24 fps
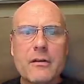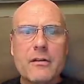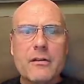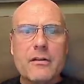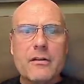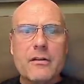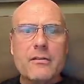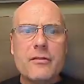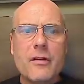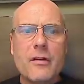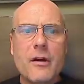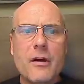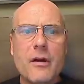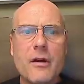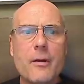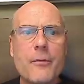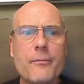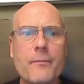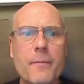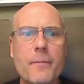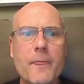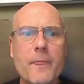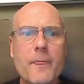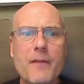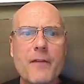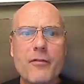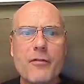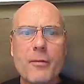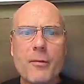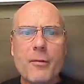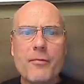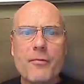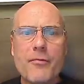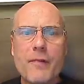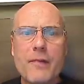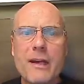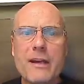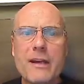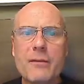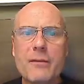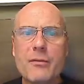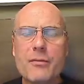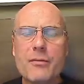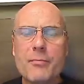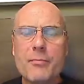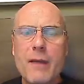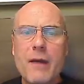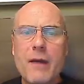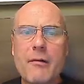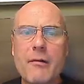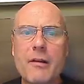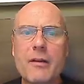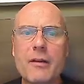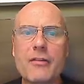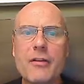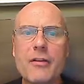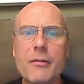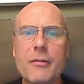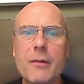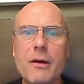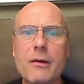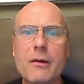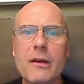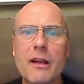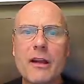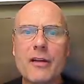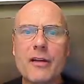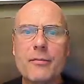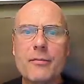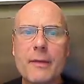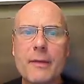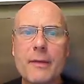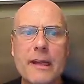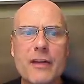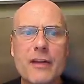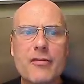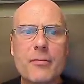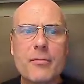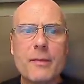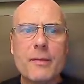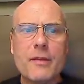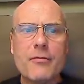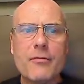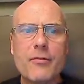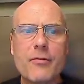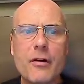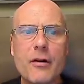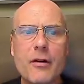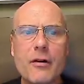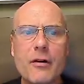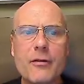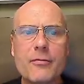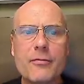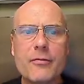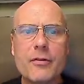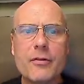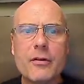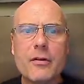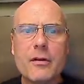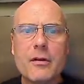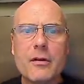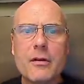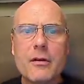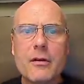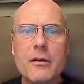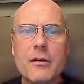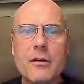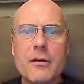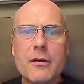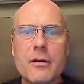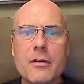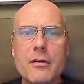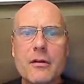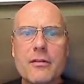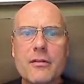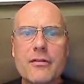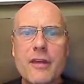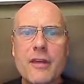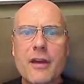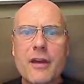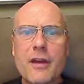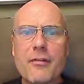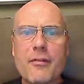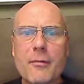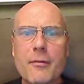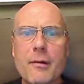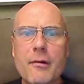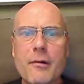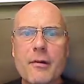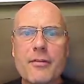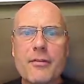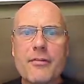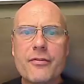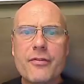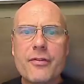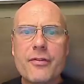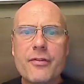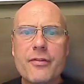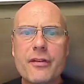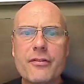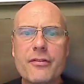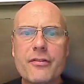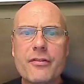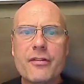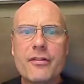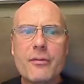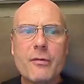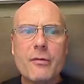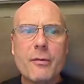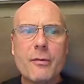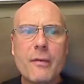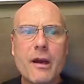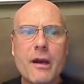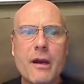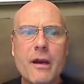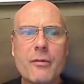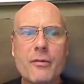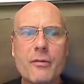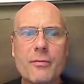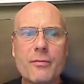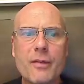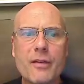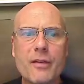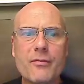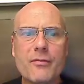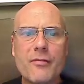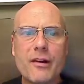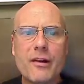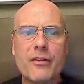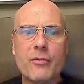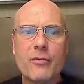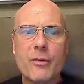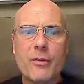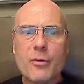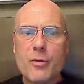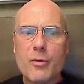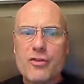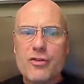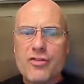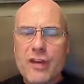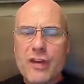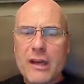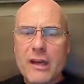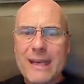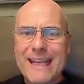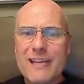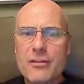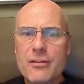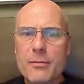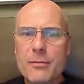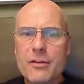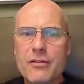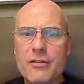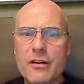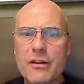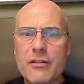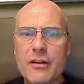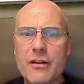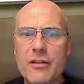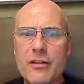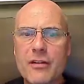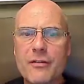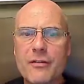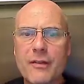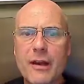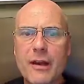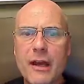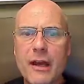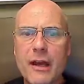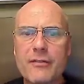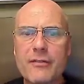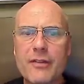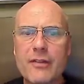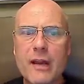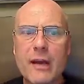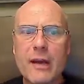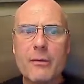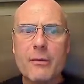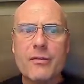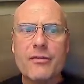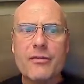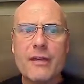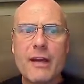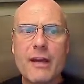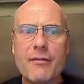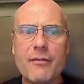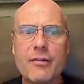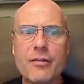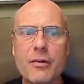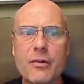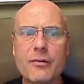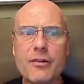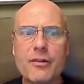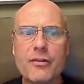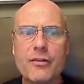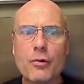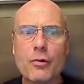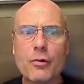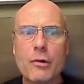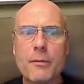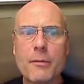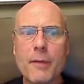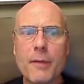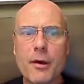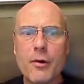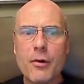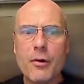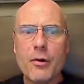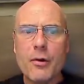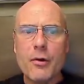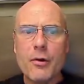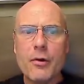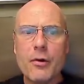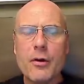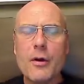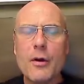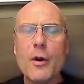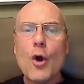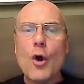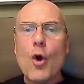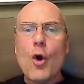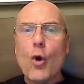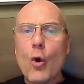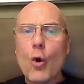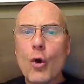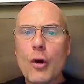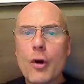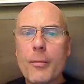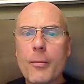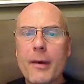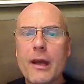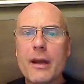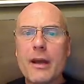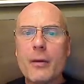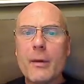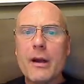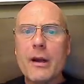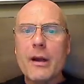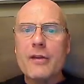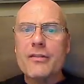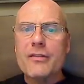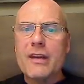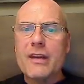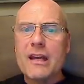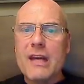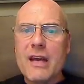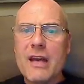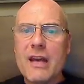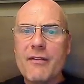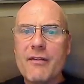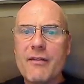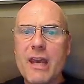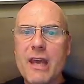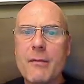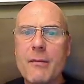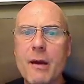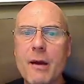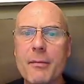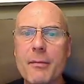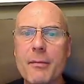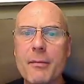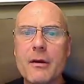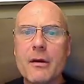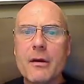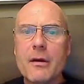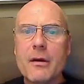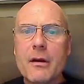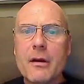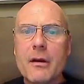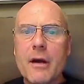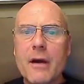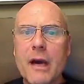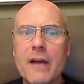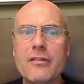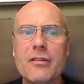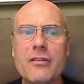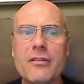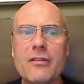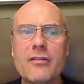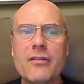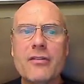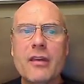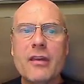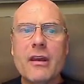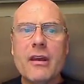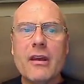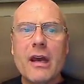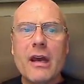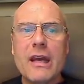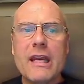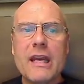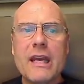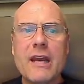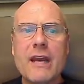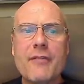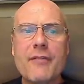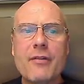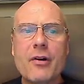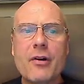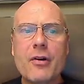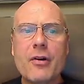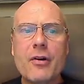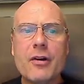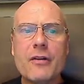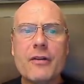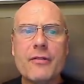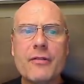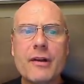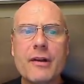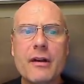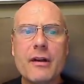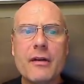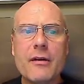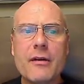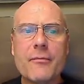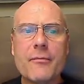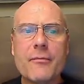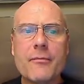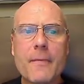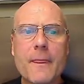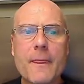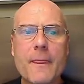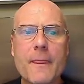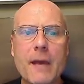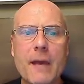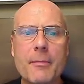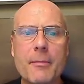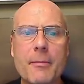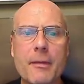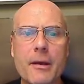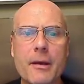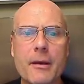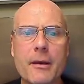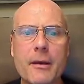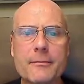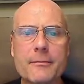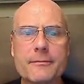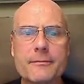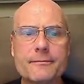So, a former friend who was married to the male classmate alleged to be involved said of Ramirez, "This is a woman I was best friends with. We shared intimate details of our lives, and I was never told this story by her or by anyone else. It never came up. I didn't see it. I never heard of it happening."